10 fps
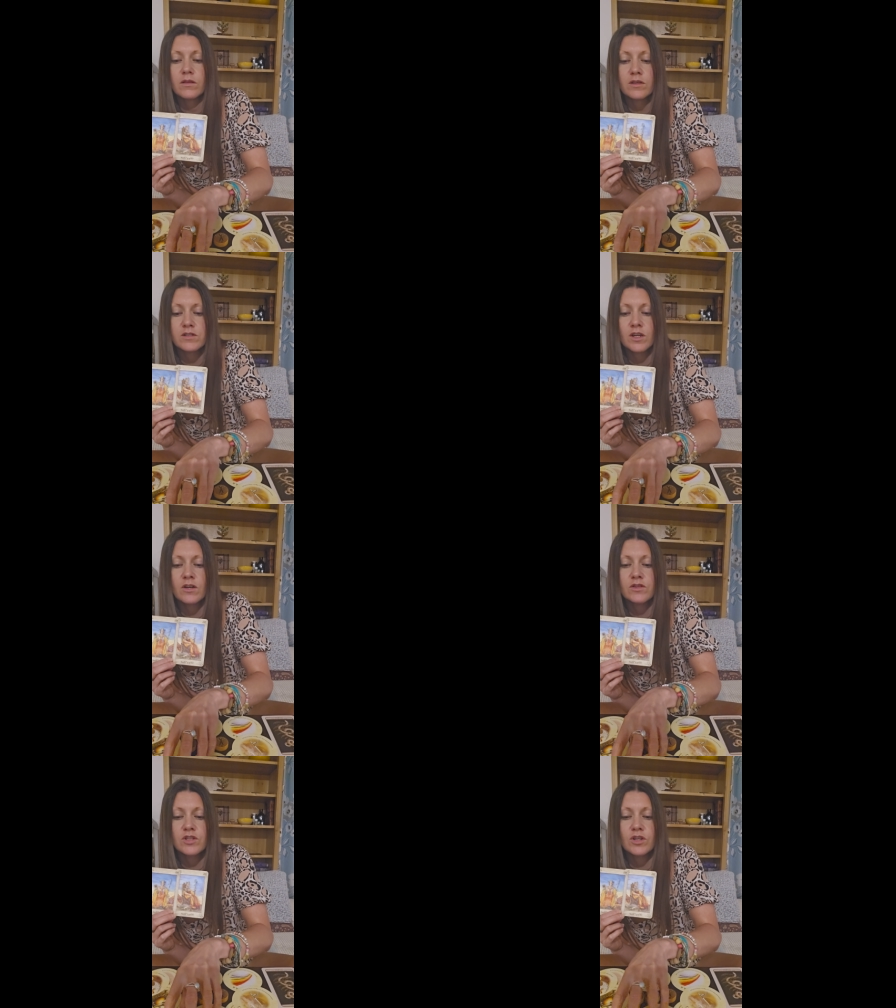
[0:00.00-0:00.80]
that's
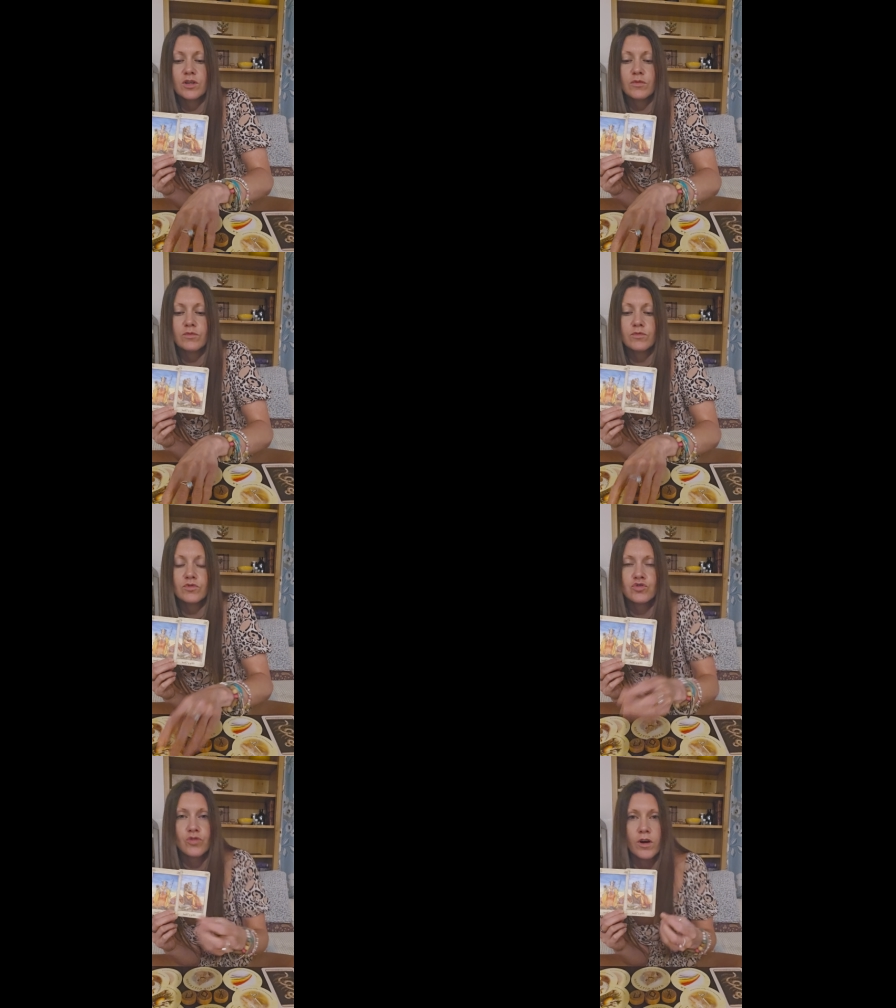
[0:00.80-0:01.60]
going to
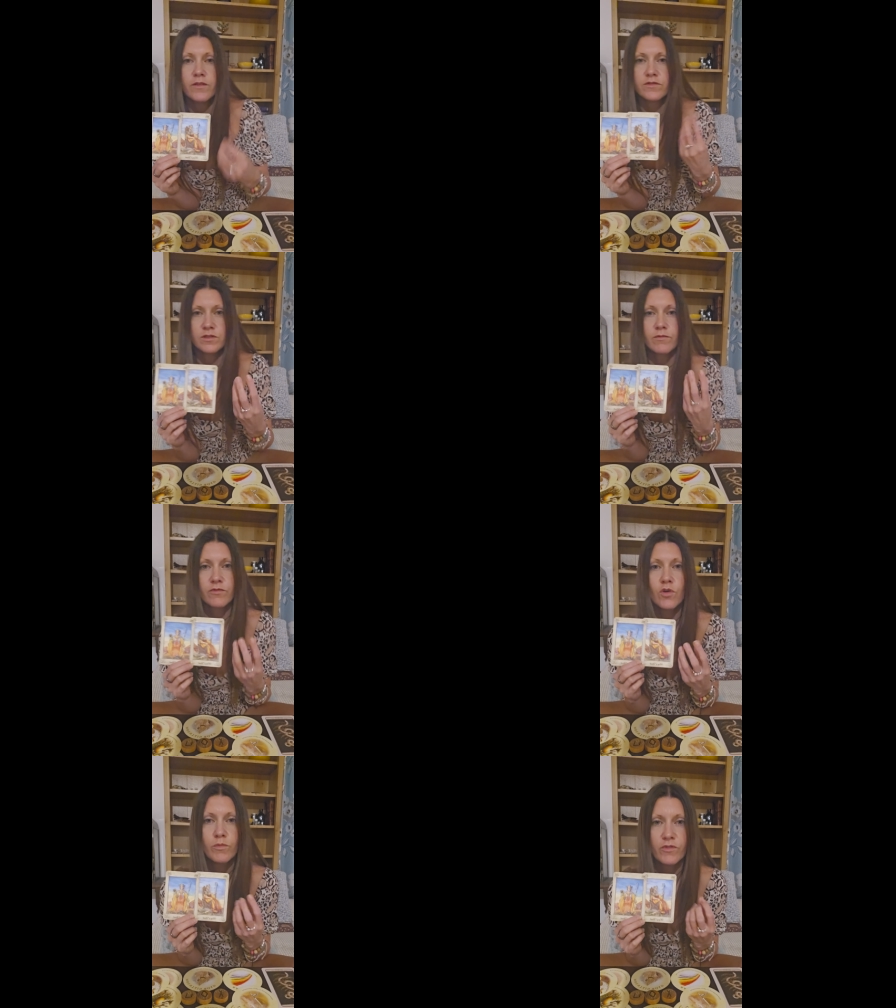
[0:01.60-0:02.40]
drive some
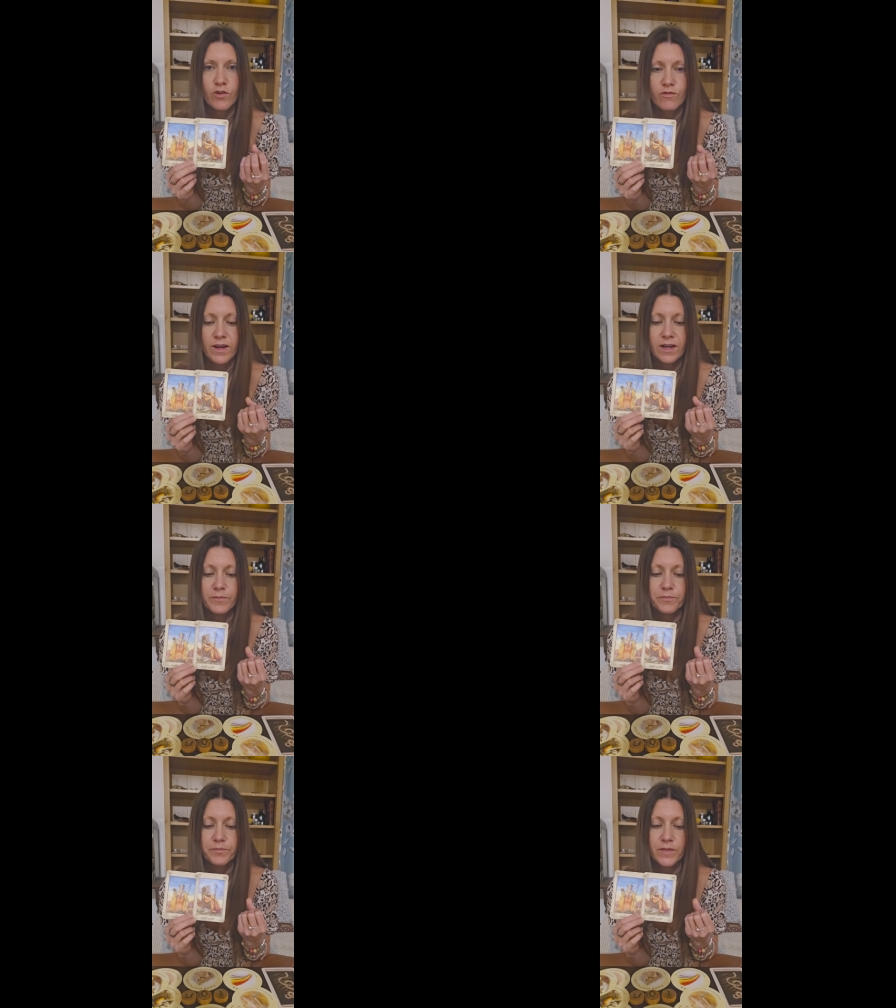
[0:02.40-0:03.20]
form of career.
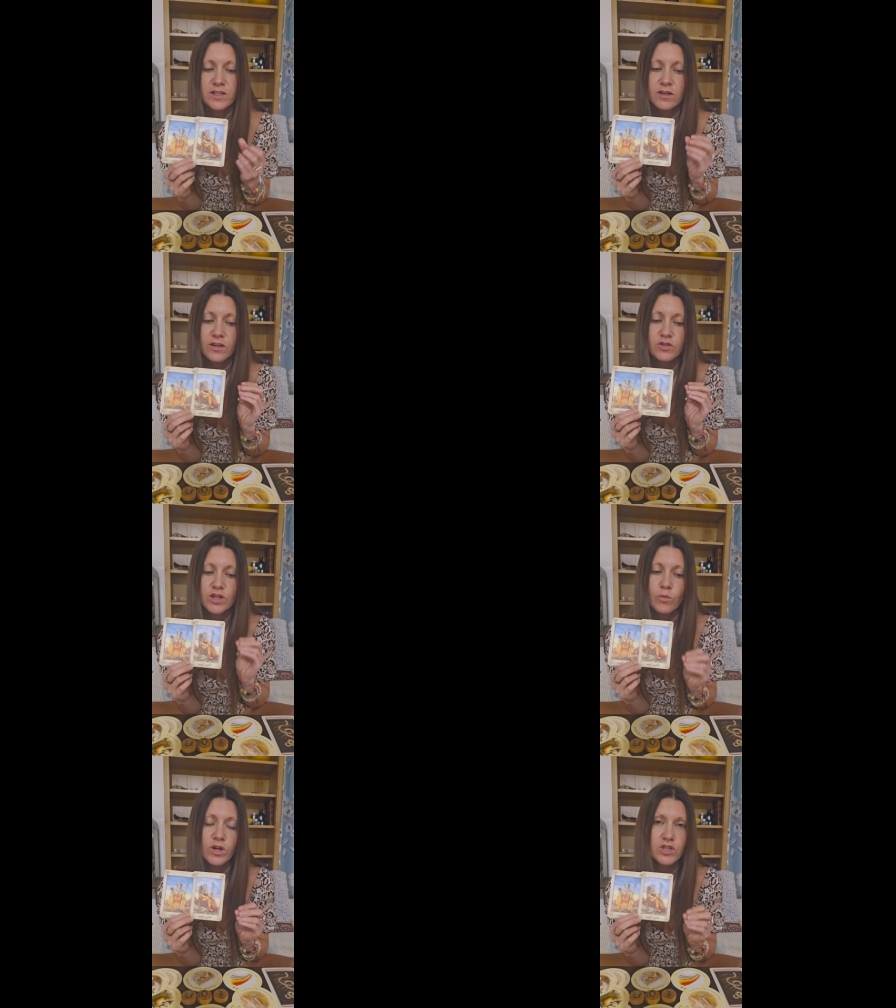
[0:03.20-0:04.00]
It's like you
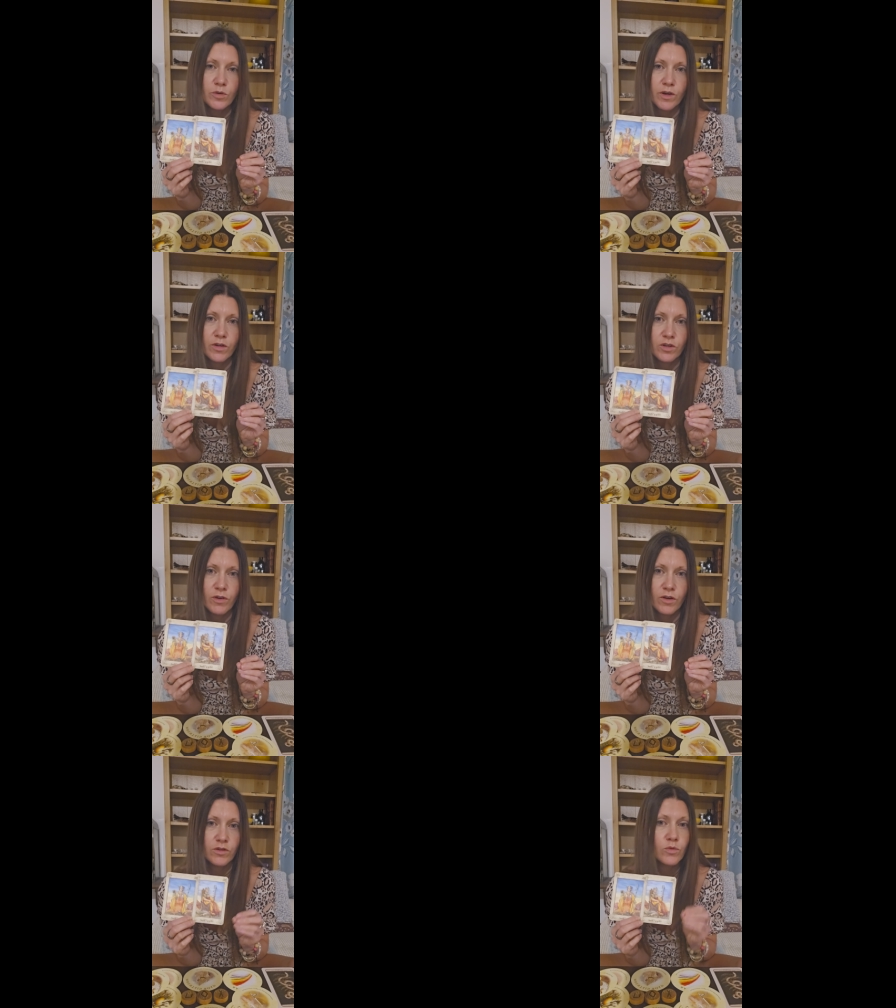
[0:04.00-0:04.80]
don't want to do it on your
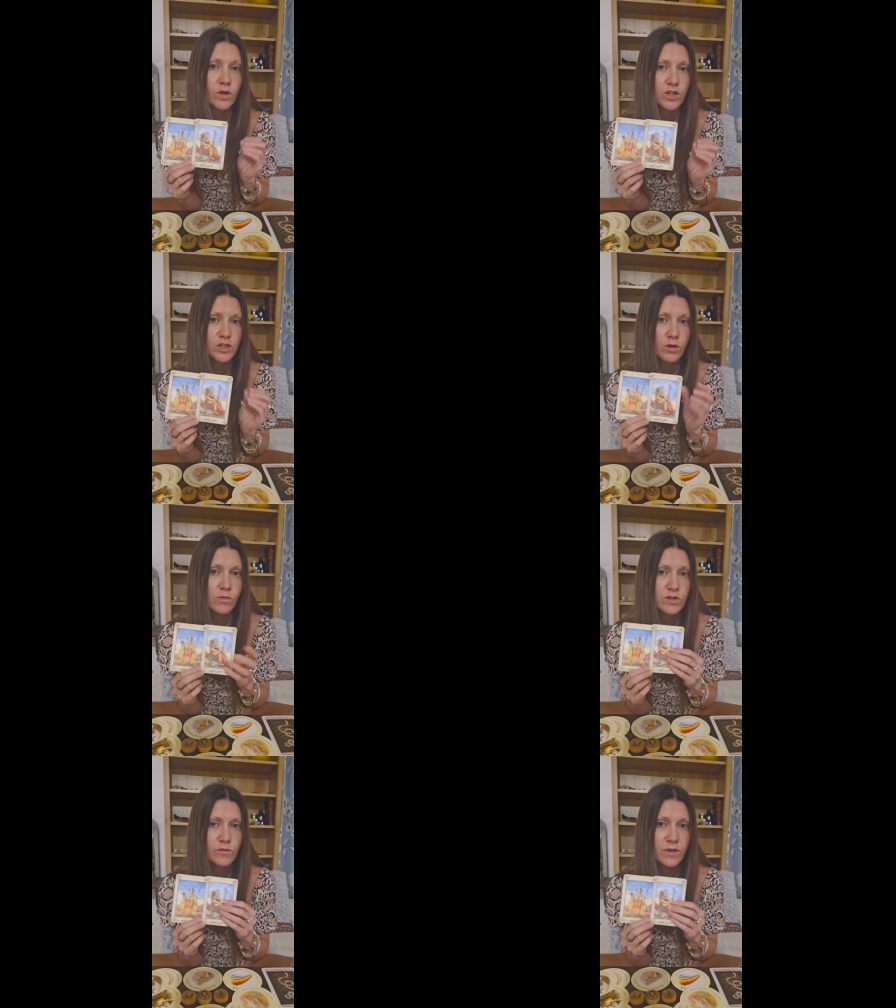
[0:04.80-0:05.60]
own. You want to do it
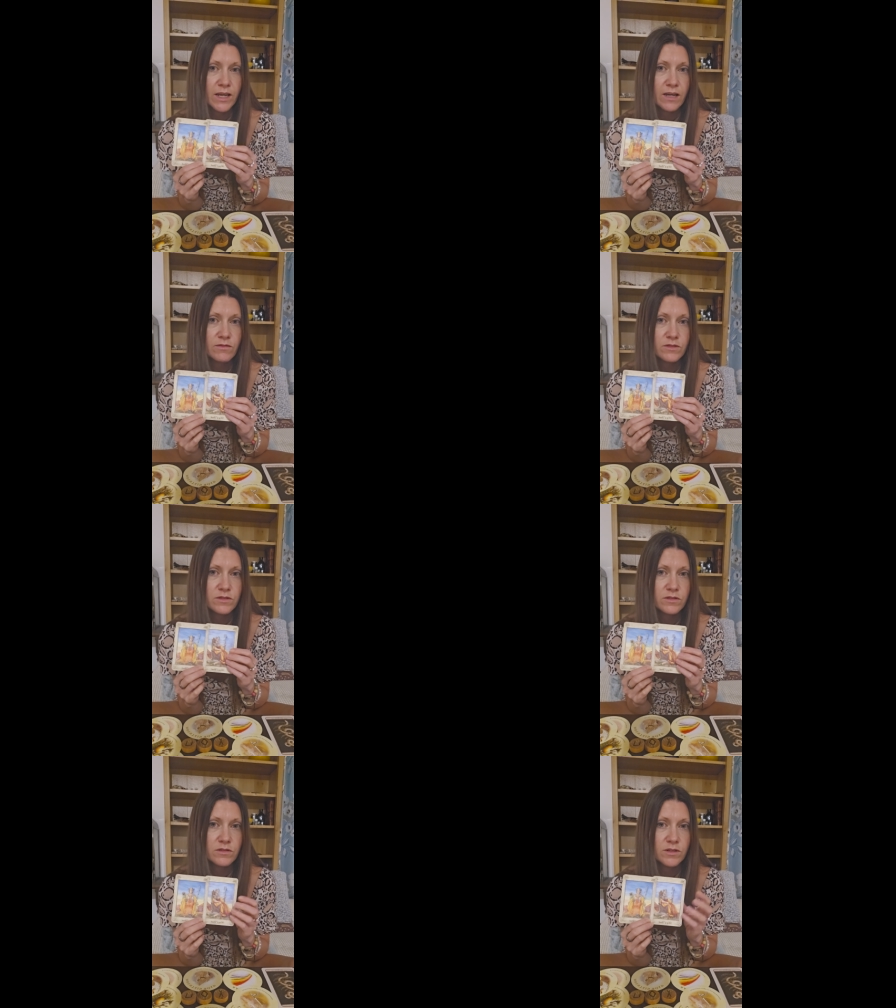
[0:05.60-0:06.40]
with somebody
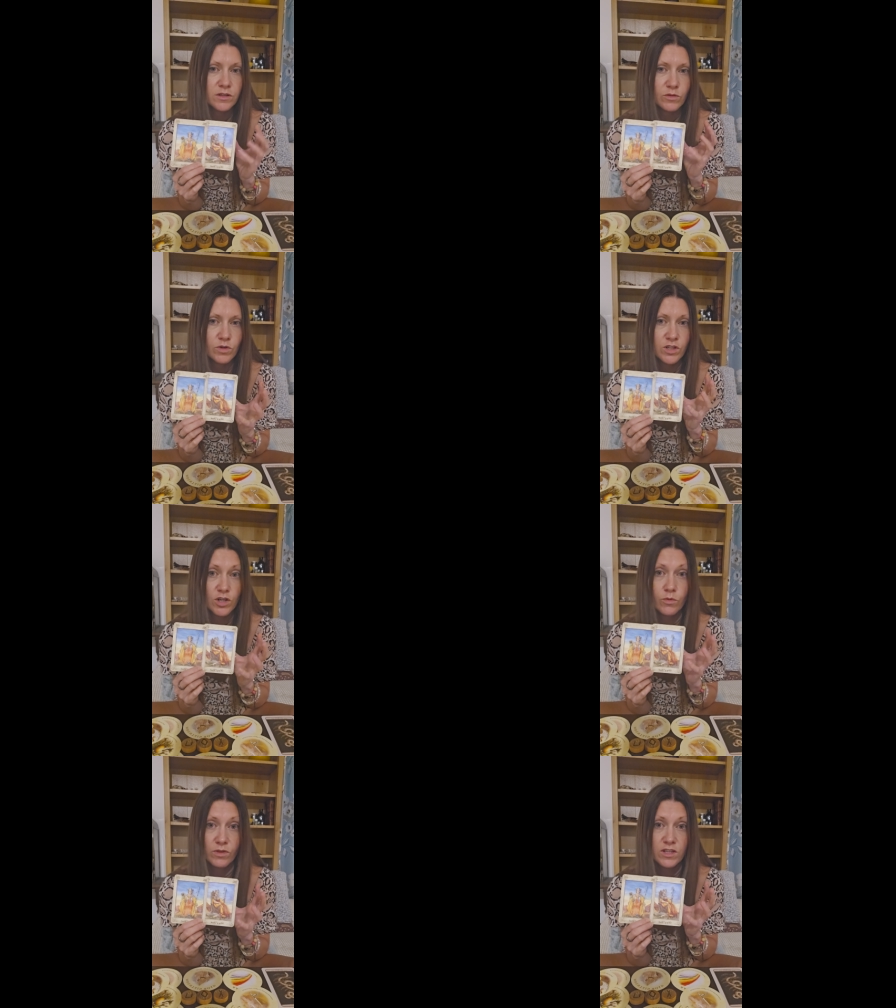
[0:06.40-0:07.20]
else. You want to
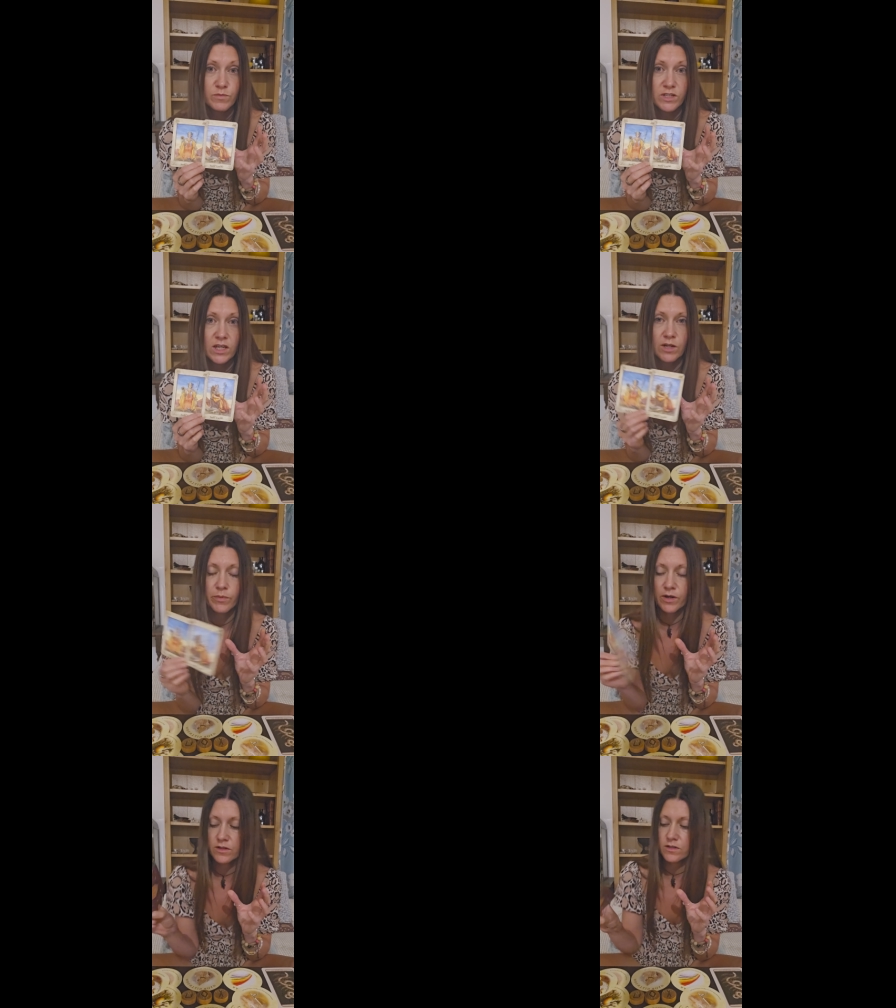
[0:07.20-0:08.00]
do it with this particular
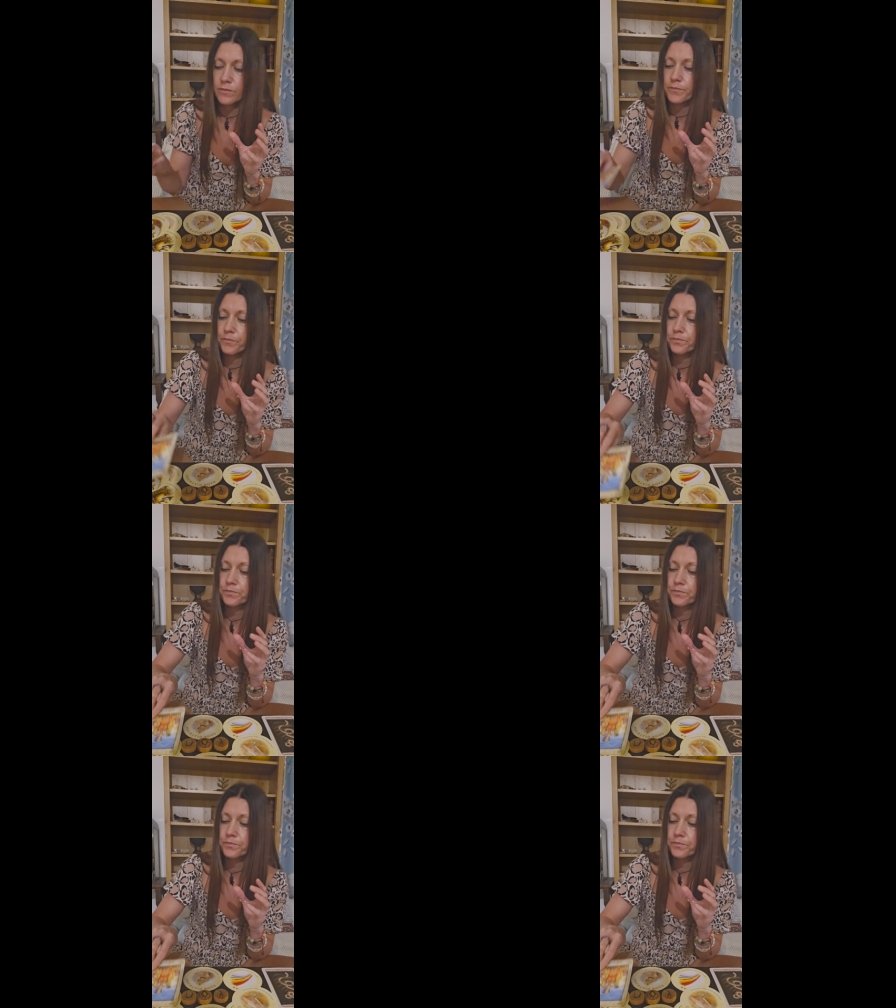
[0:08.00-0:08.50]
person.